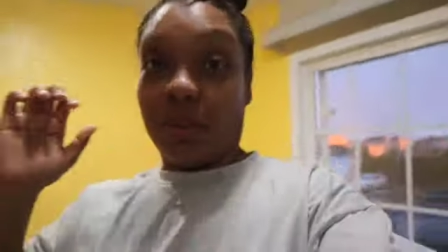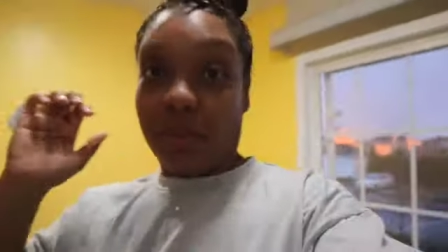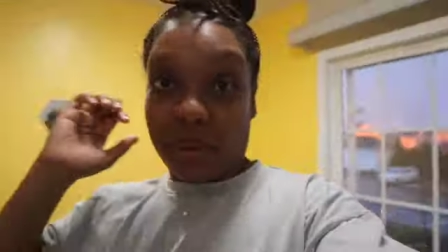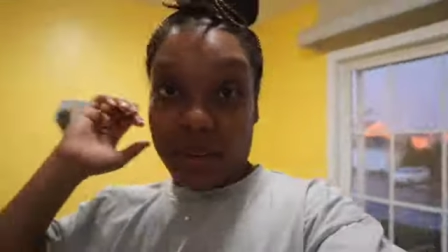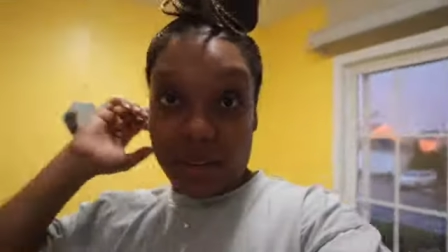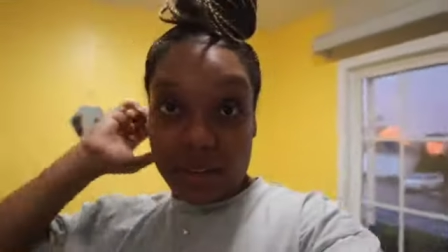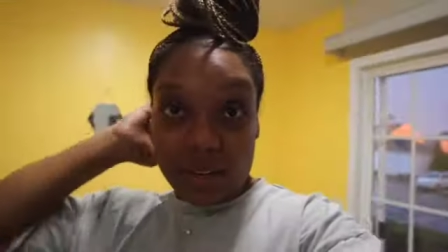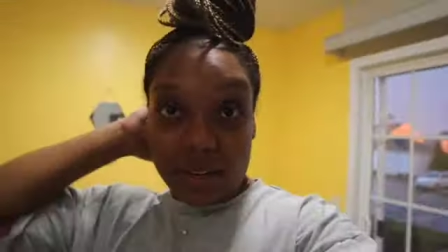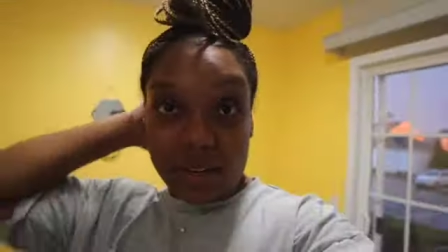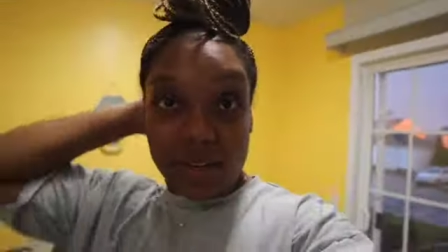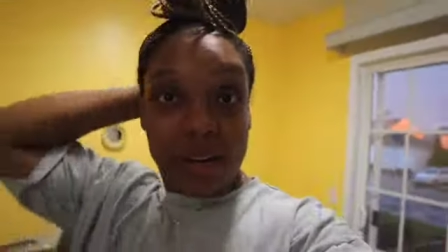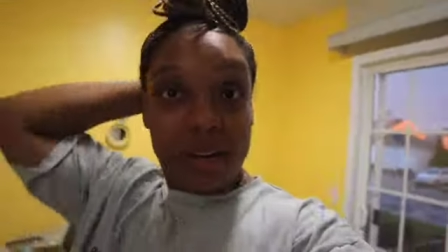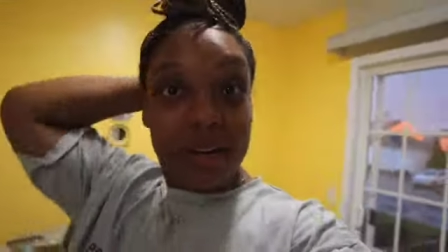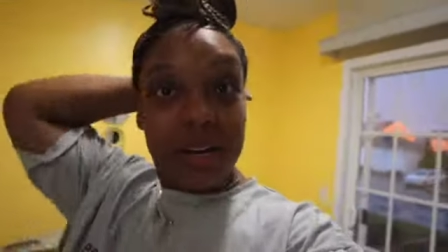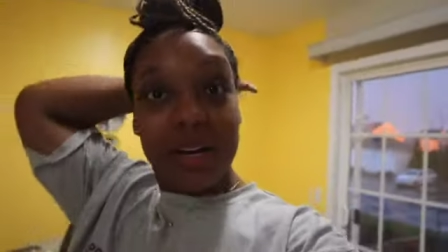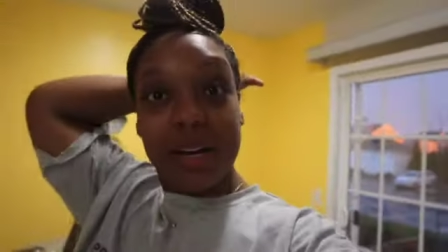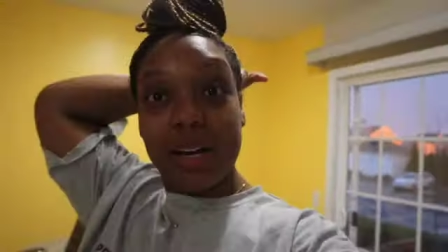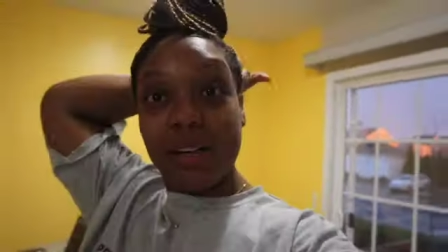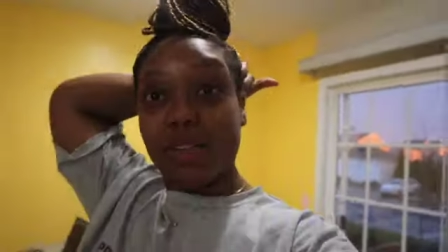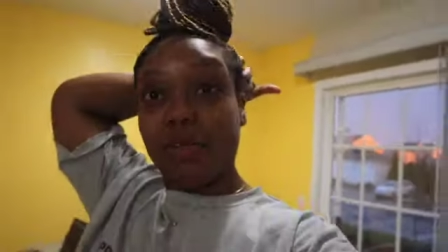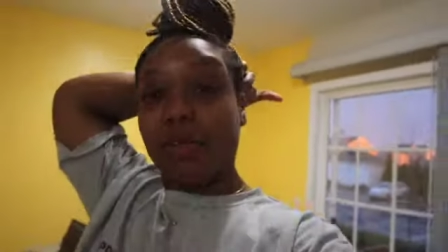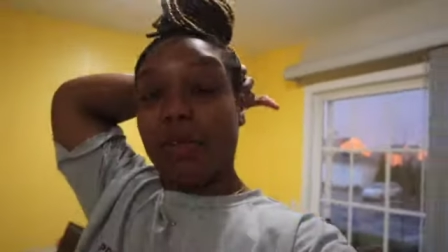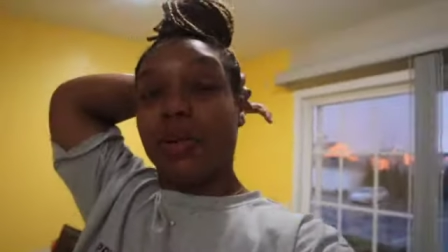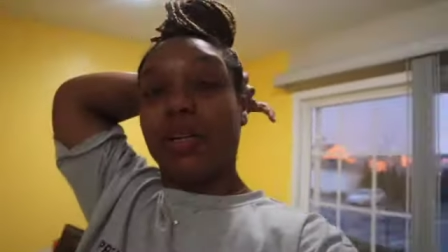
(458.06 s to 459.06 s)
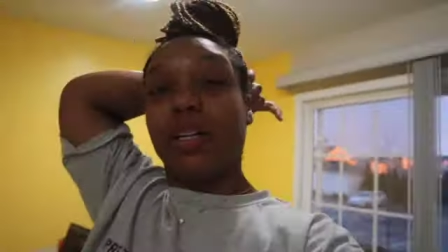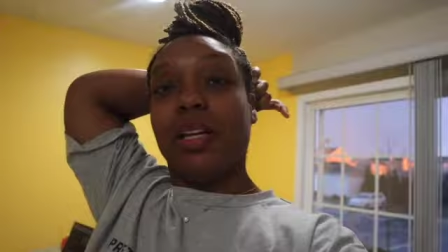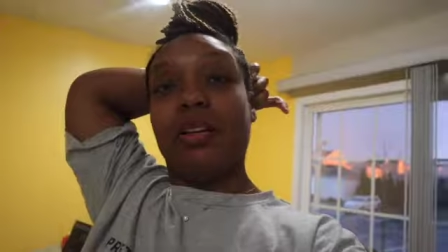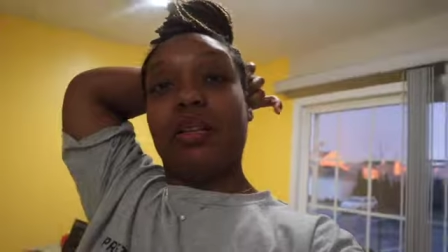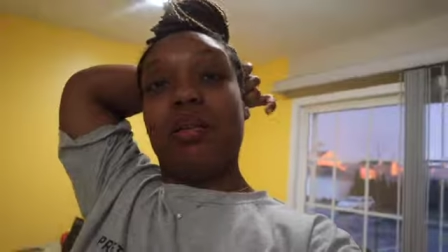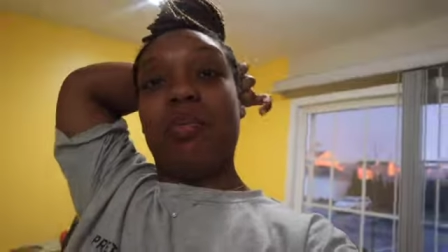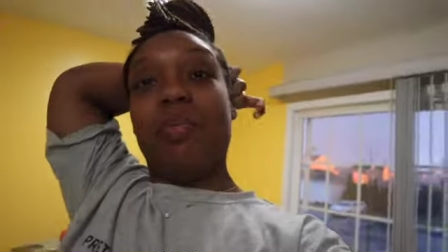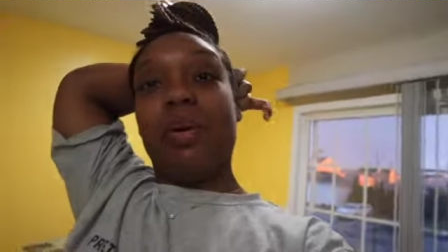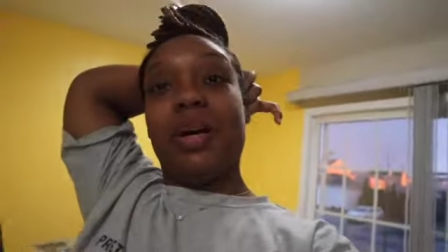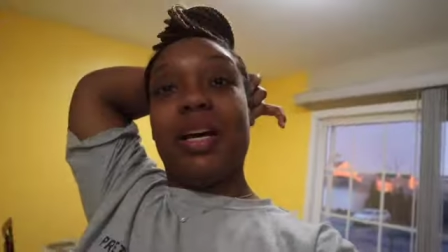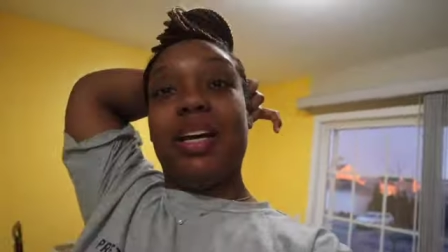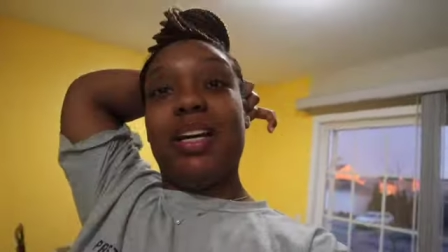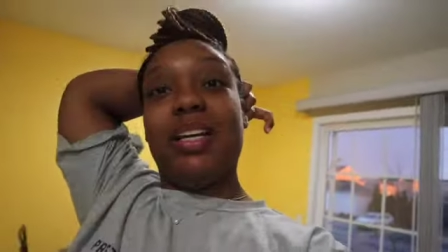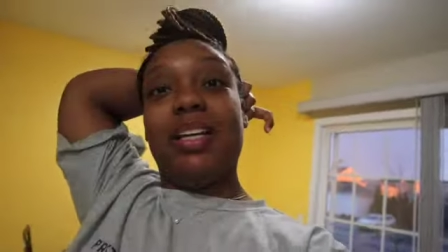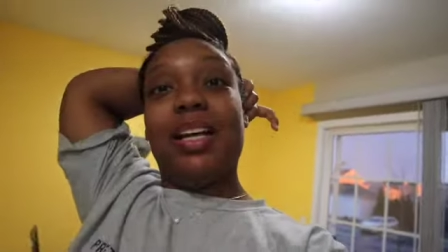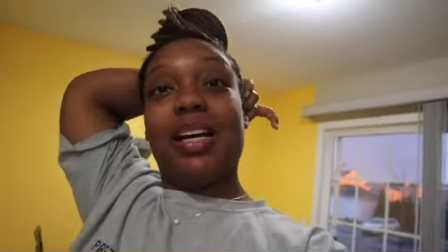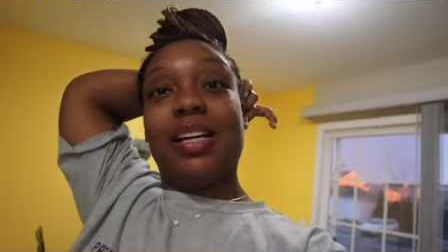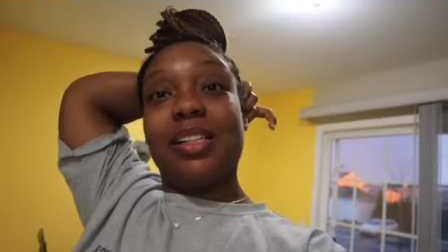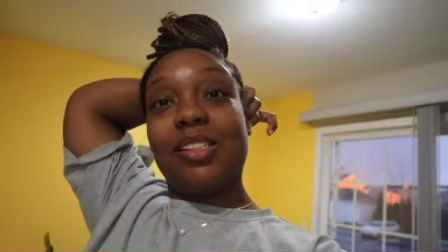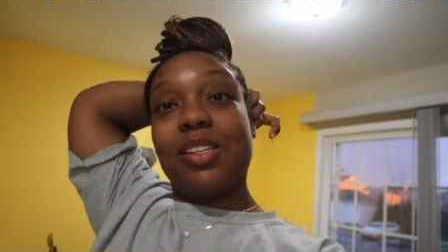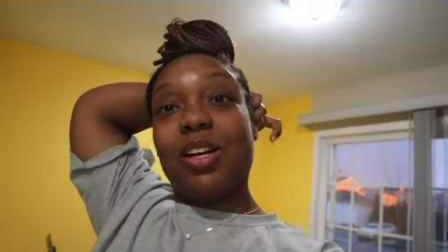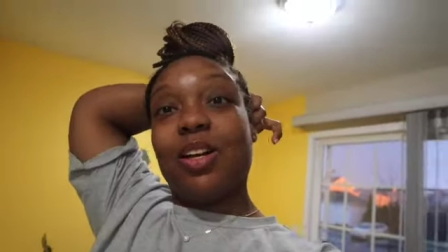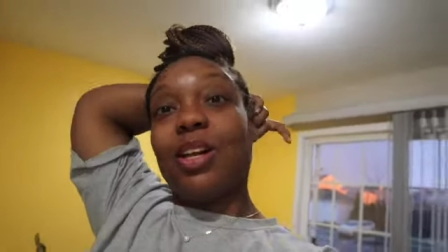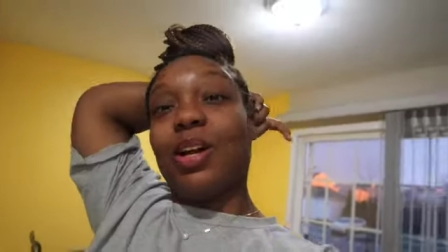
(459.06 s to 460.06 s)
to bed. I was putting in the bed and I
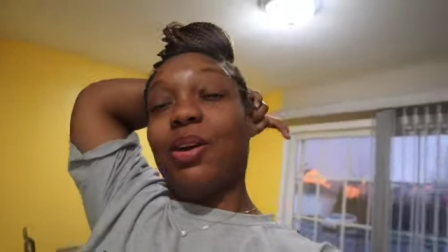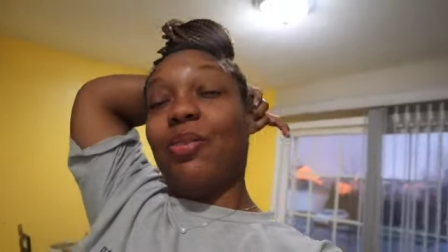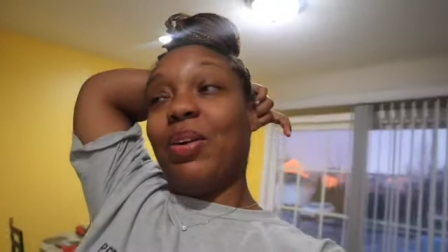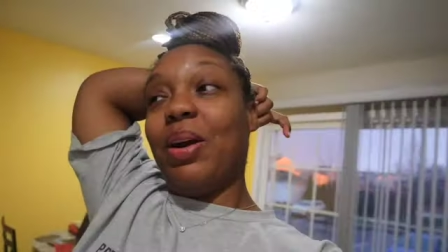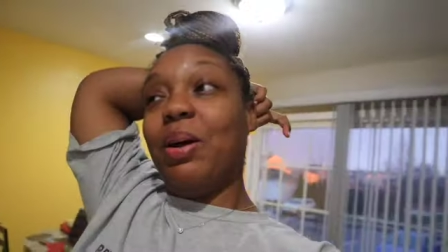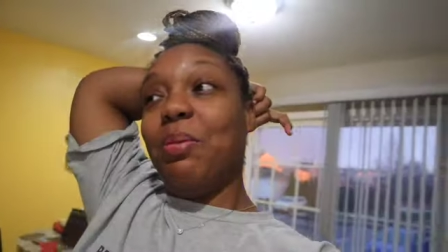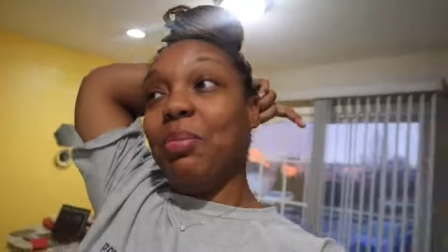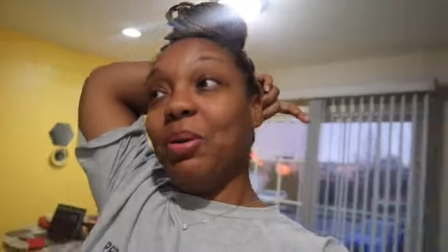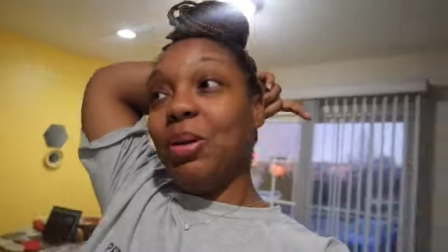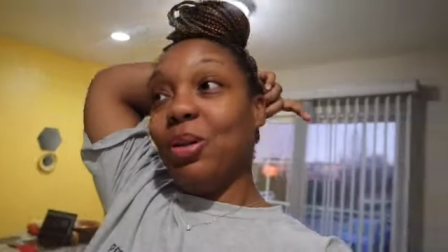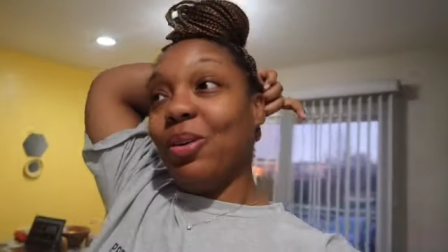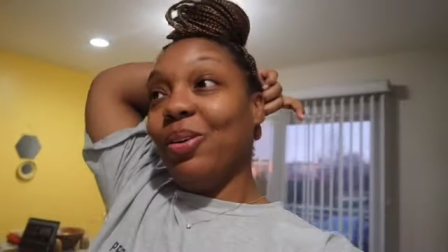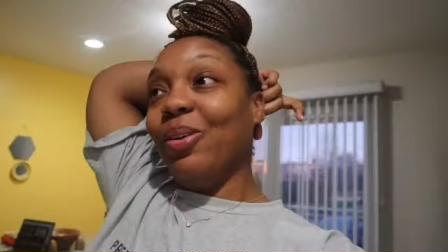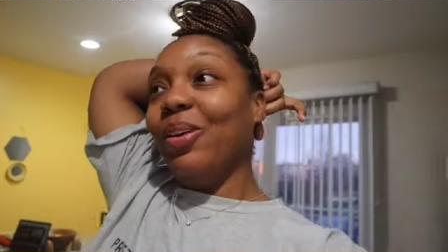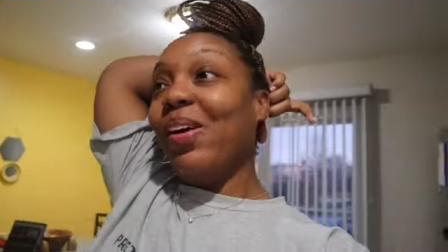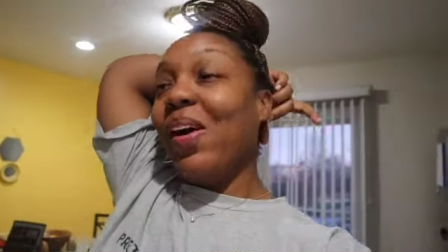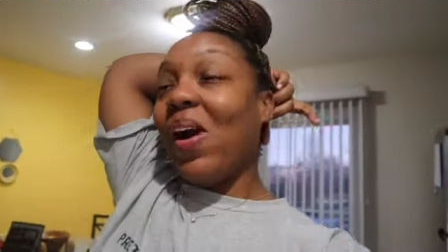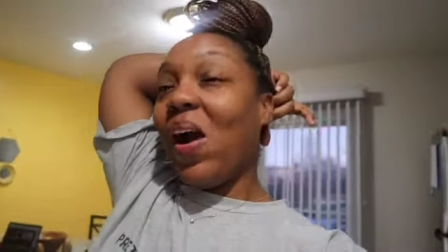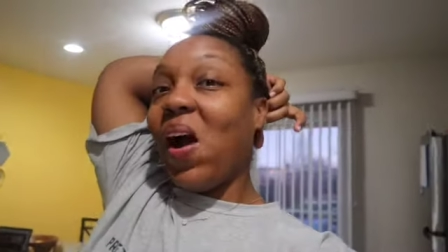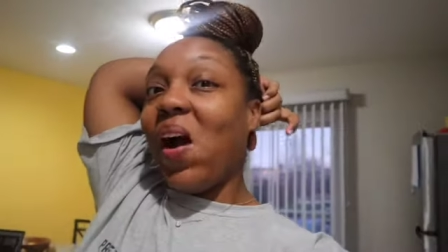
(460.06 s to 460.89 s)
saw that rainbow.